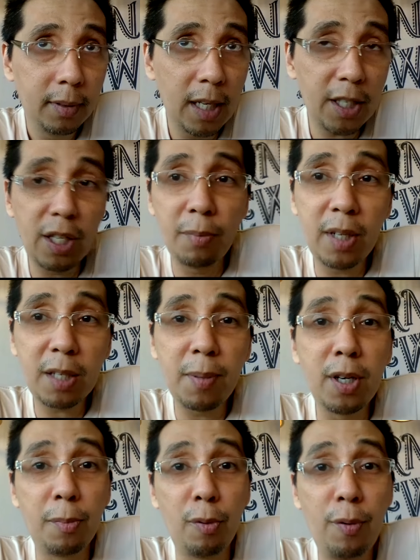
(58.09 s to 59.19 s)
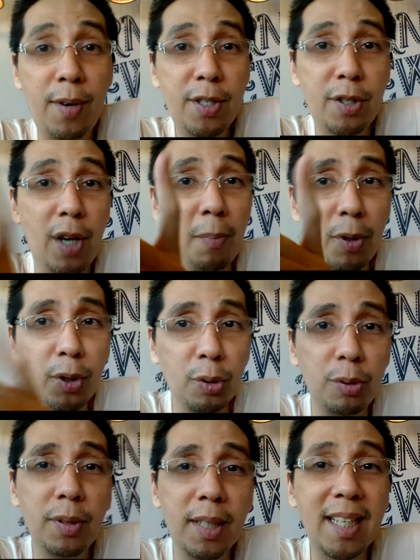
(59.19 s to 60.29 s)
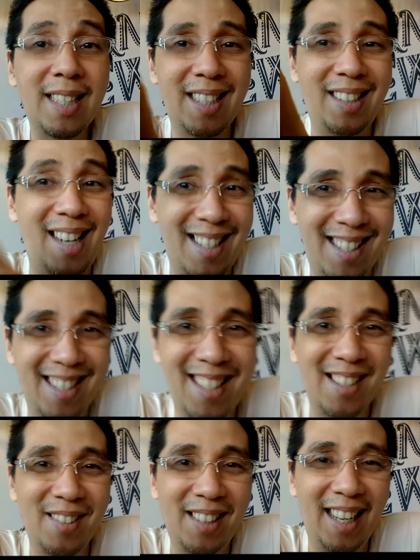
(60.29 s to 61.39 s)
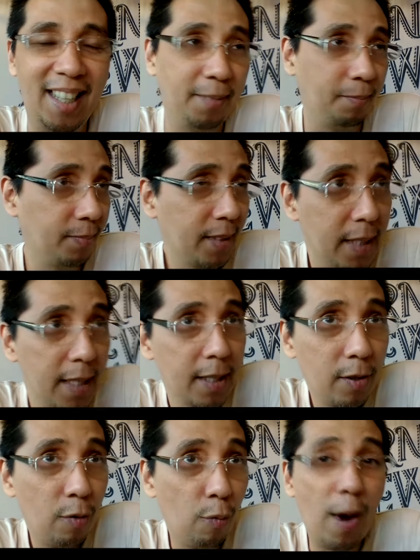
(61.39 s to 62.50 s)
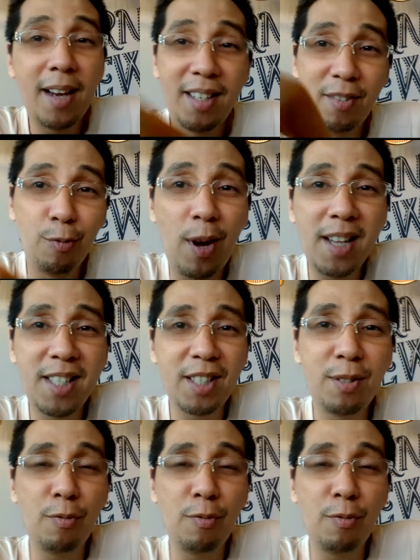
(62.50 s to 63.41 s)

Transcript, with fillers: that's my number one reason. Number two is the stress. Okay. Why is it